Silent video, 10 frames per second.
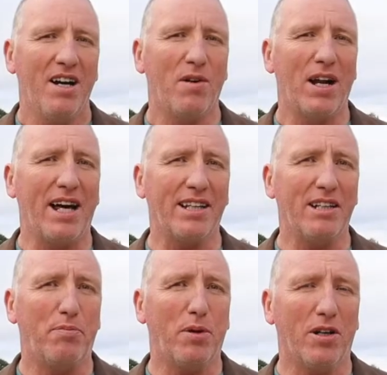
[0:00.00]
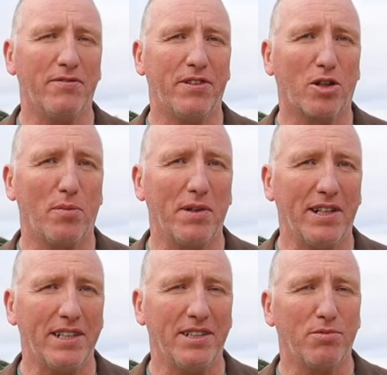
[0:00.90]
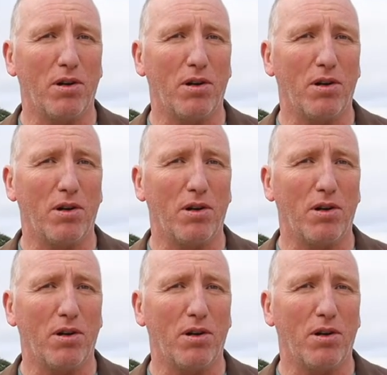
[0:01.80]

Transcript: Well, I think it's important for a couple of reasons.